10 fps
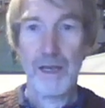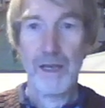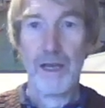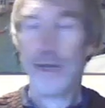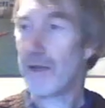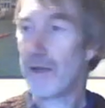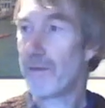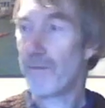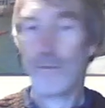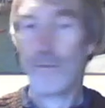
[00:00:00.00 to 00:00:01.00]

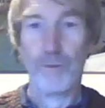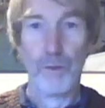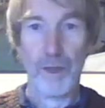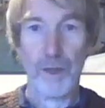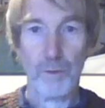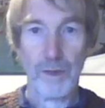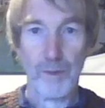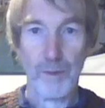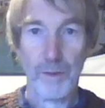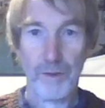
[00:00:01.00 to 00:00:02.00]
For that we need the
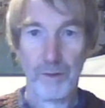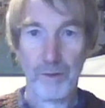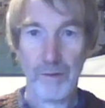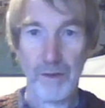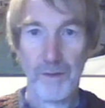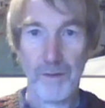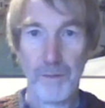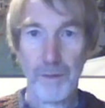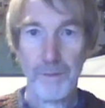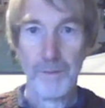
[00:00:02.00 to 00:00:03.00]
particle Reynolds
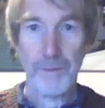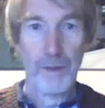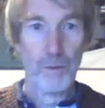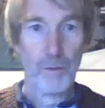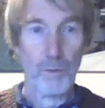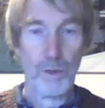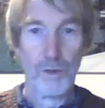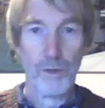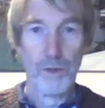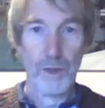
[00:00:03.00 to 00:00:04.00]
number,
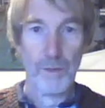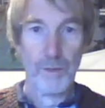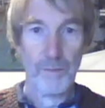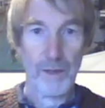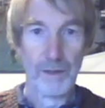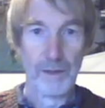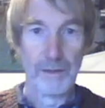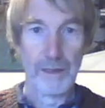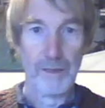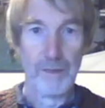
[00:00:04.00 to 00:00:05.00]
which I'll
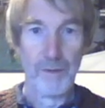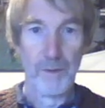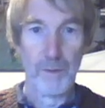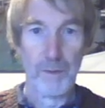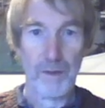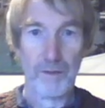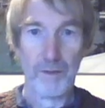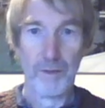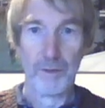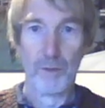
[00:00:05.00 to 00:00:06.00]
clear a bit of space because I'm
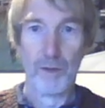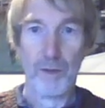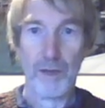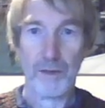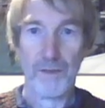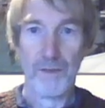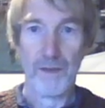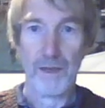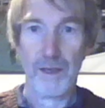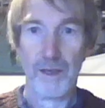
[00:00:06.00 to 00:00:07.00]
going to stay
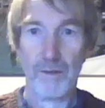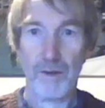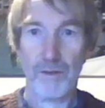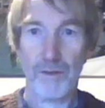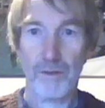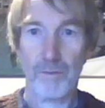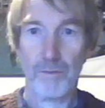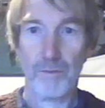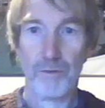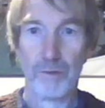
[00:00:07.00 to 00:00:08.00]
here rather than
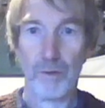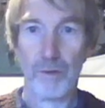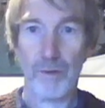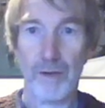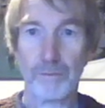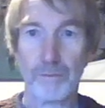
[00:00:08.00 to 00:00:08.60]
scroll around.